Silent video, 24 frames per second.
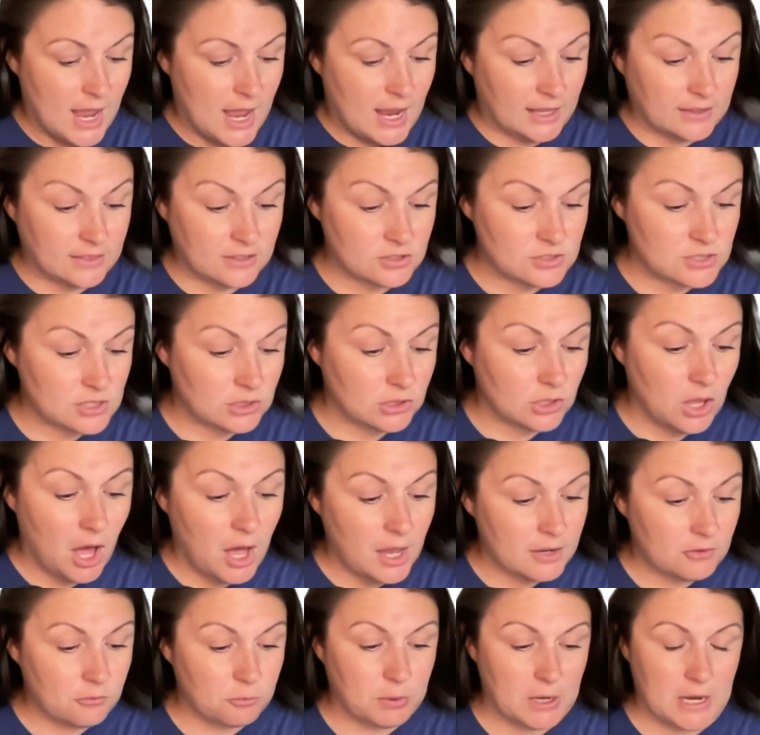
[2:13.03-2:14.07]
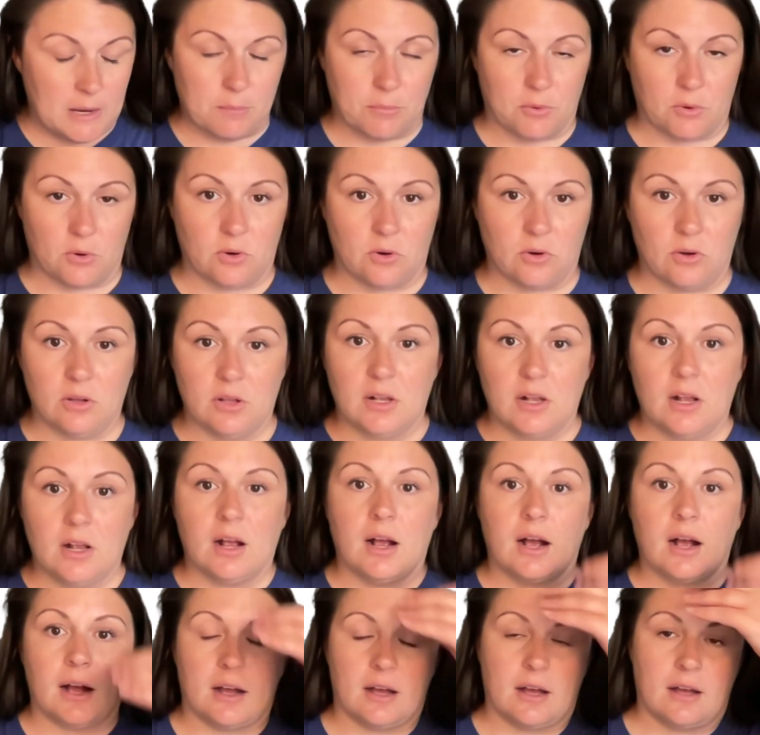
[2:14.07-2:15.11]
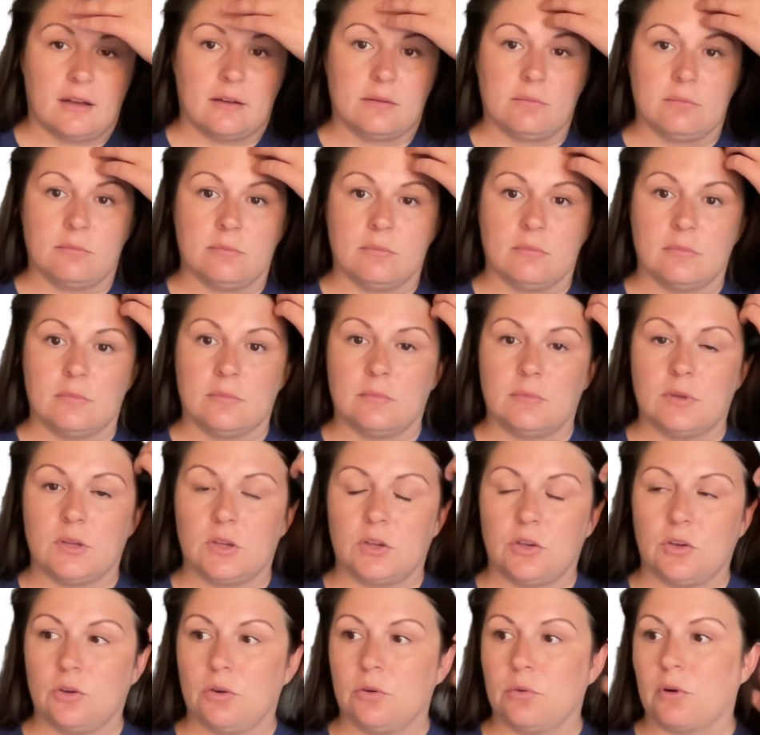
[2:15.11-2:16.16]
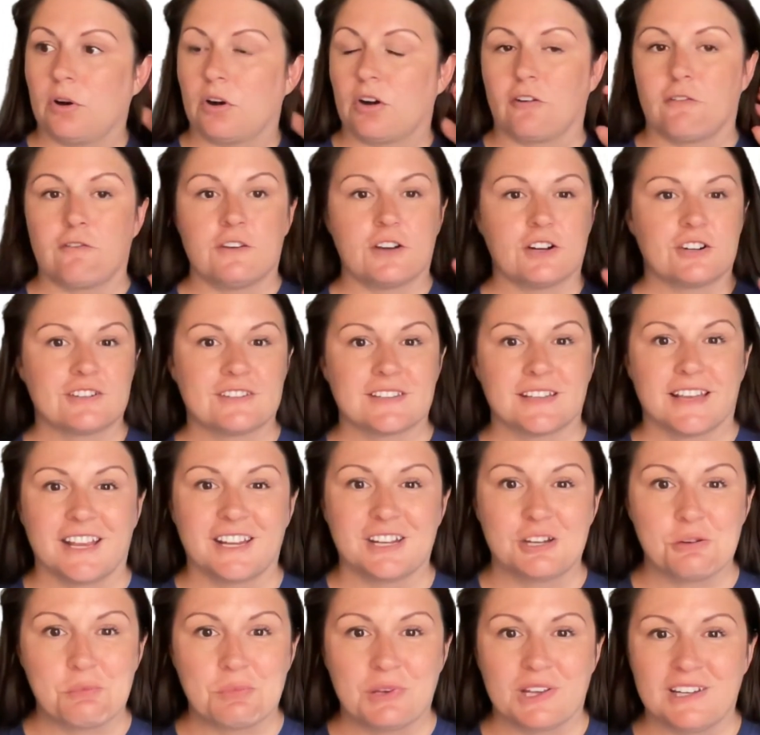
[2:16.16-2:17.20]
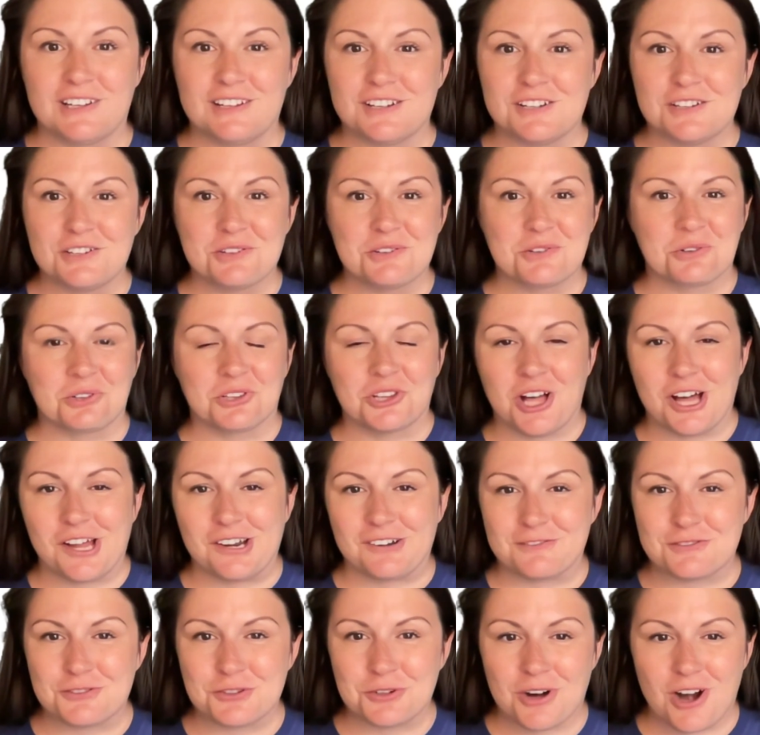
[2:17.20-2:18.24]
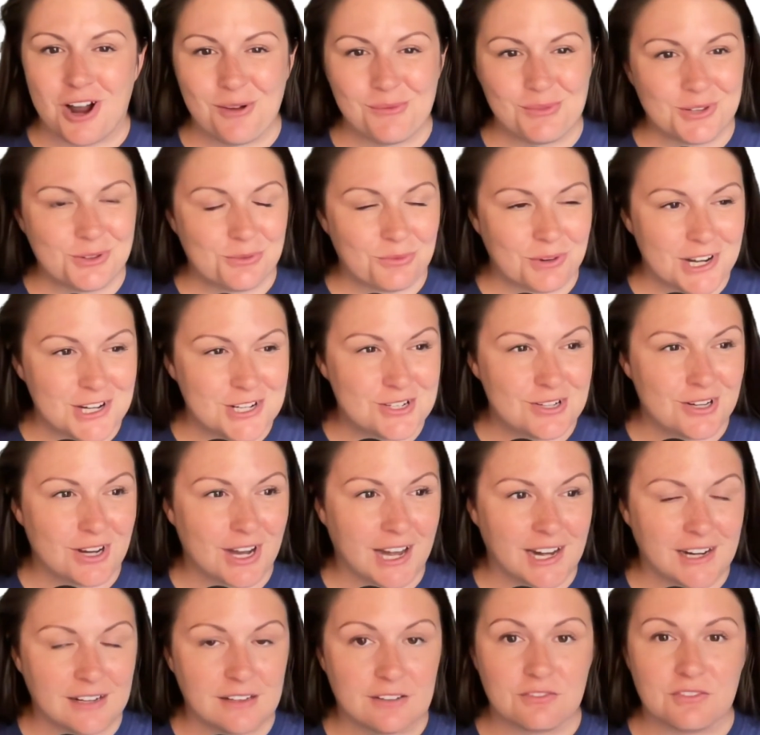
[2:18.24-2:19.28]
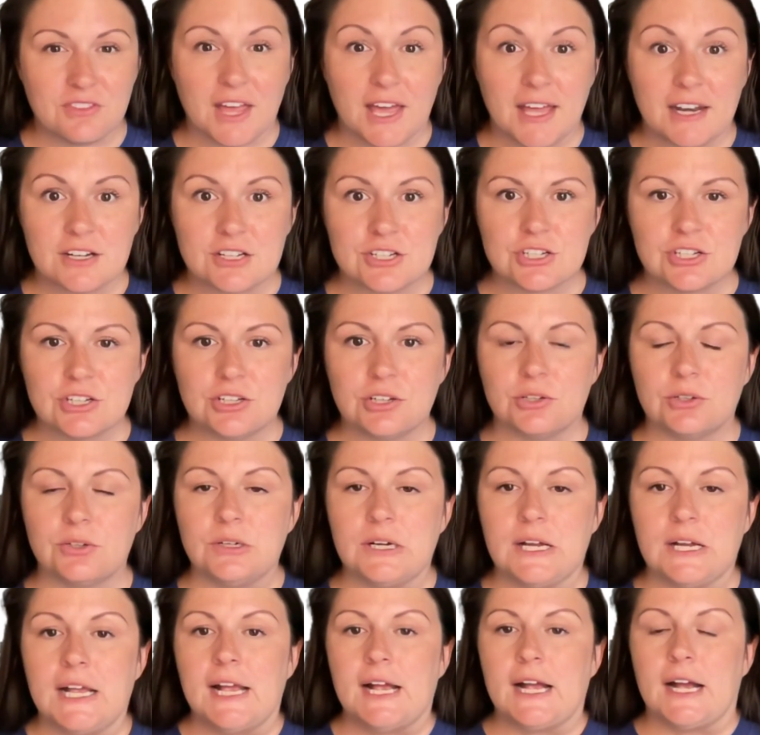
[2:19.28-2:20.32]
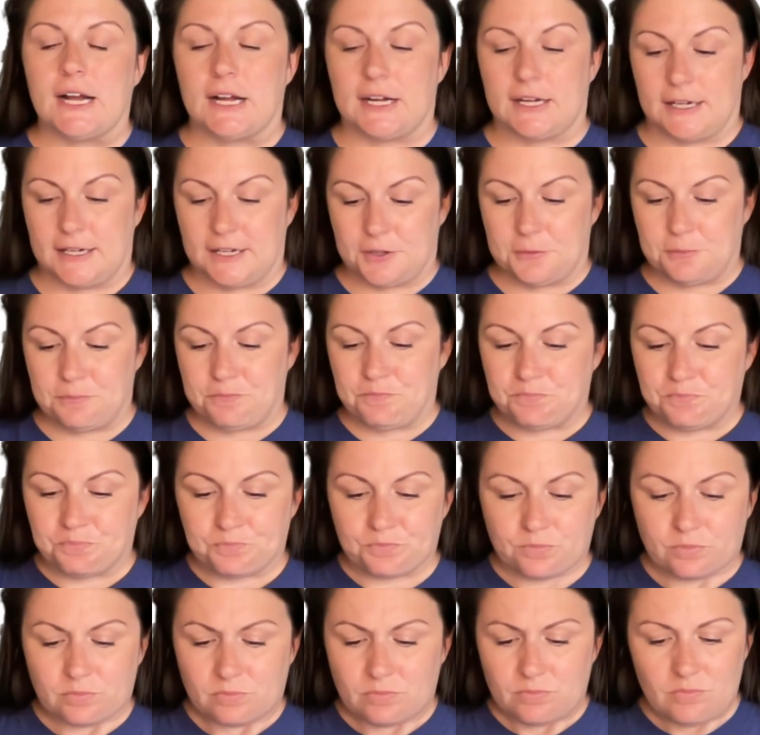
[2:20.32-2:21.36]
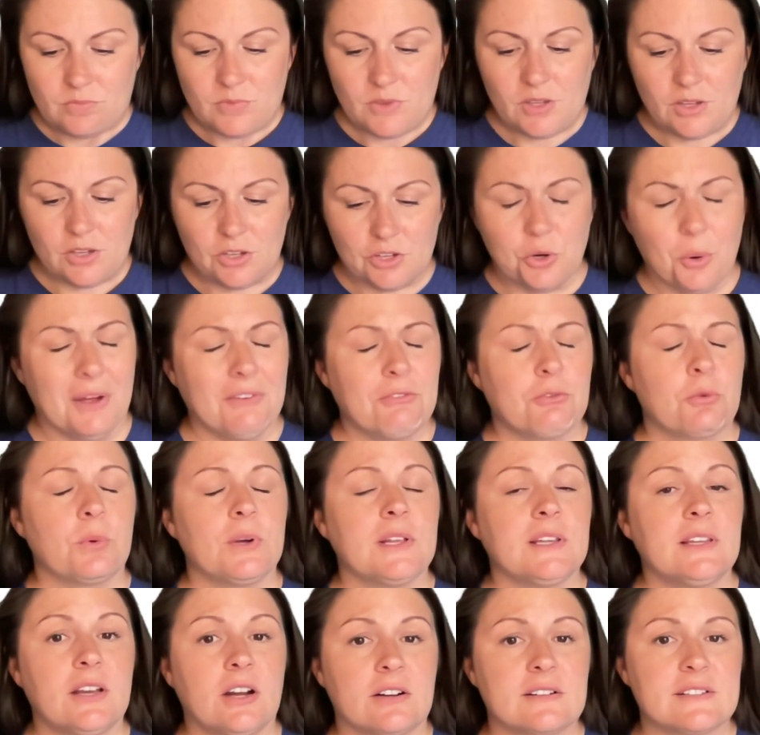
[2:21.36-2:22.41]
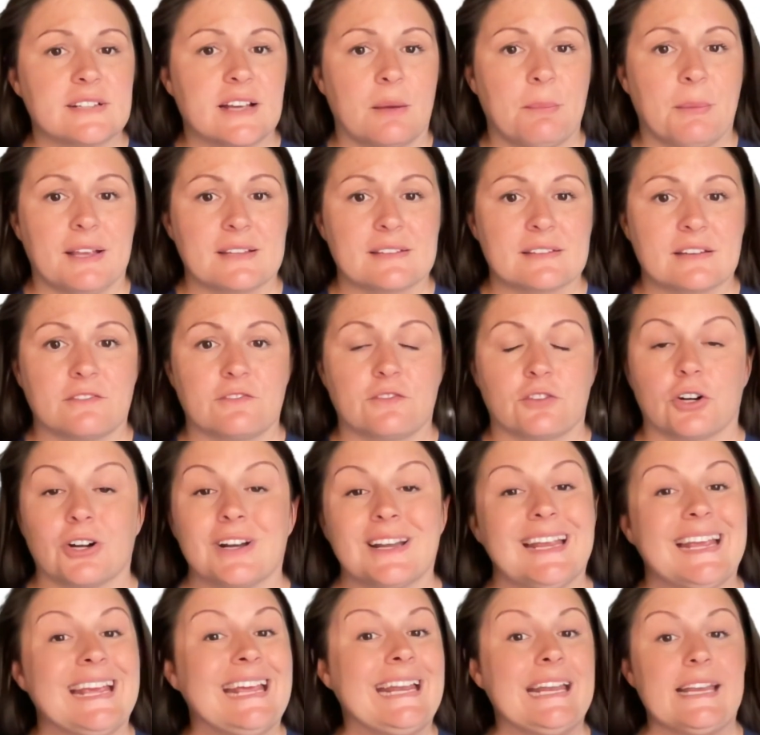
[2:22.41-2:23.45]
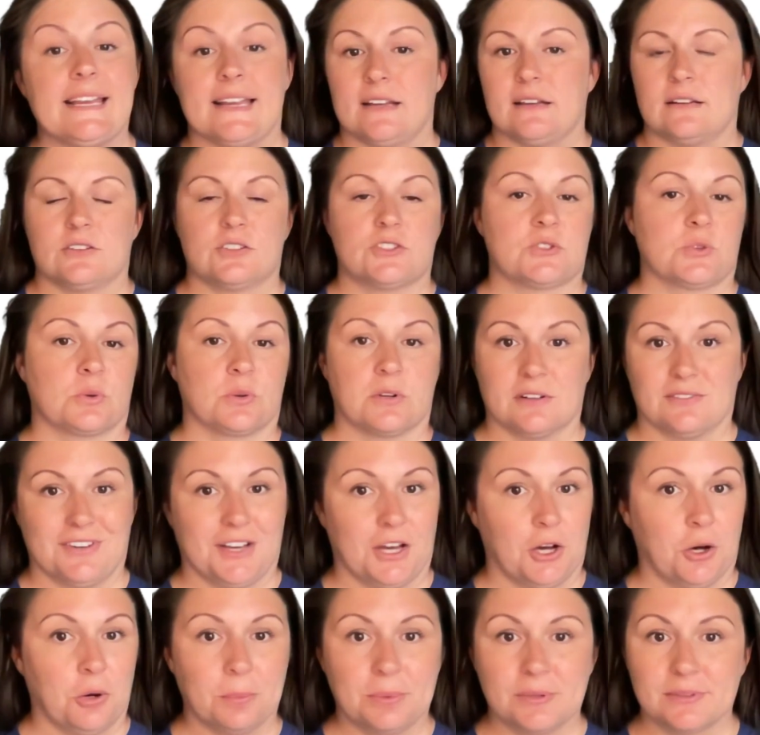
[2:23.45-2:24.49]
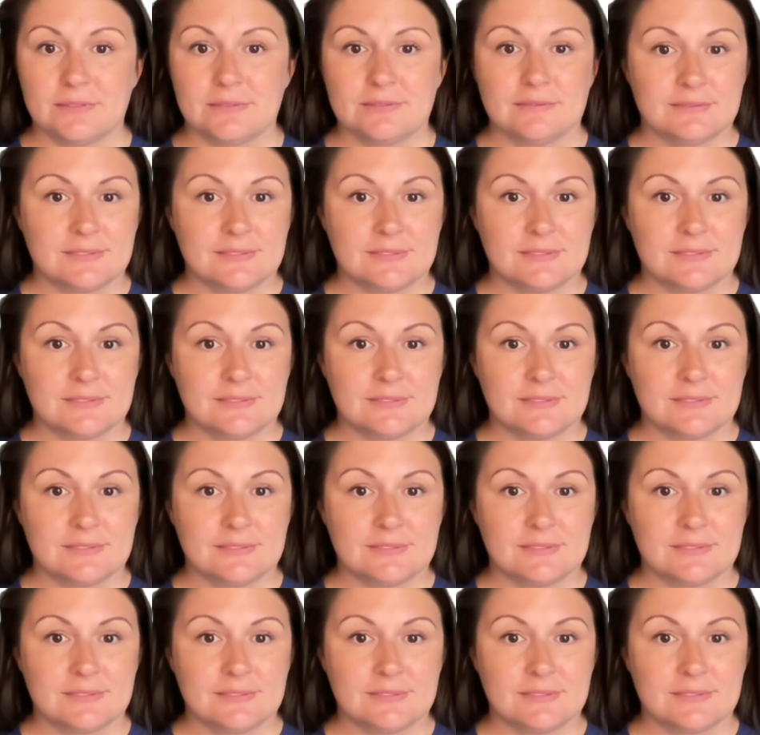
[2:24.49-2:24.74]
And there's a lot of people who are fiercely independent due to a lot of trauma. Raise your hand if that is you, who have a really hard time asking for any sort of help.